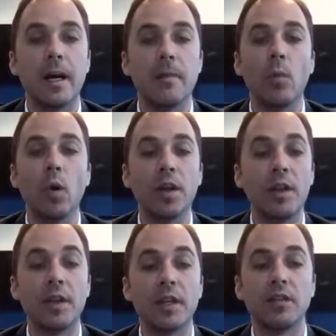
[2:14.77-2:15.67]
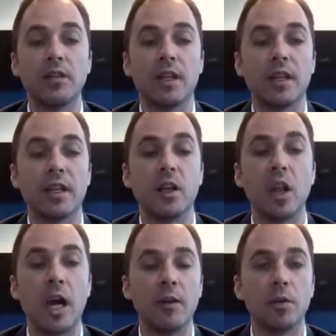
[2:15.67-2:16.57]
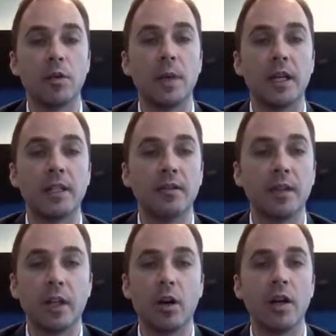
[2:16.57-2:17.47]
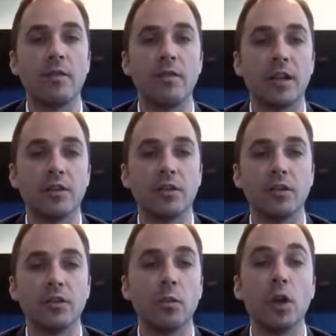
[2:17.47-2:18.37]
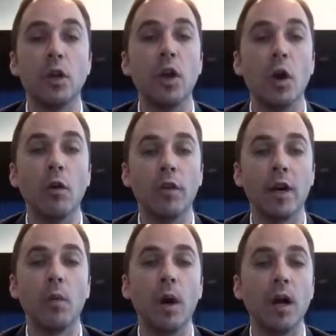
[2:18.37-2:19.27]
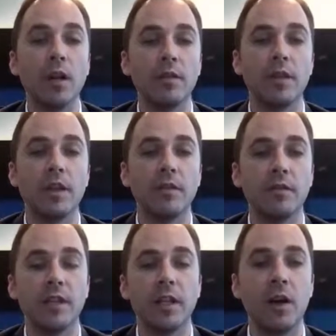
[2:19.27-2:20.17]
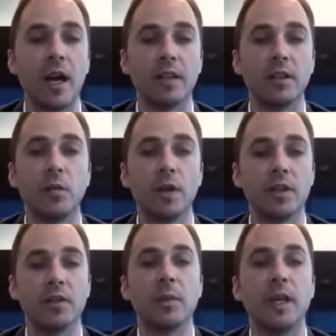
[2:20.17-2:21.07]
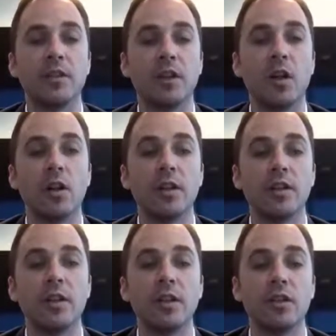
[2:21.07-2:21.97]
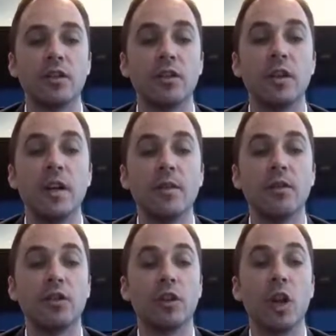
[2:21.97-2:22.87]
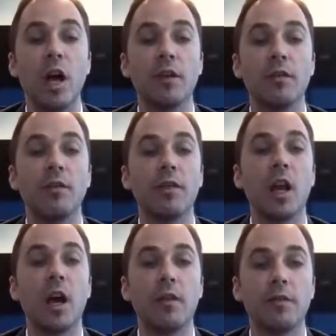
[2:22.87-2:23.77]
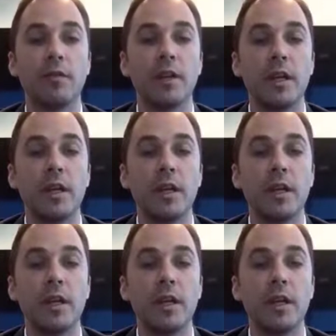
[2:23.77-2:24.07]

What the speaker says: One of the things that I think a lot of prospective and current investors will know very well if they've interacted with the space at all is that there's a lot of fluff.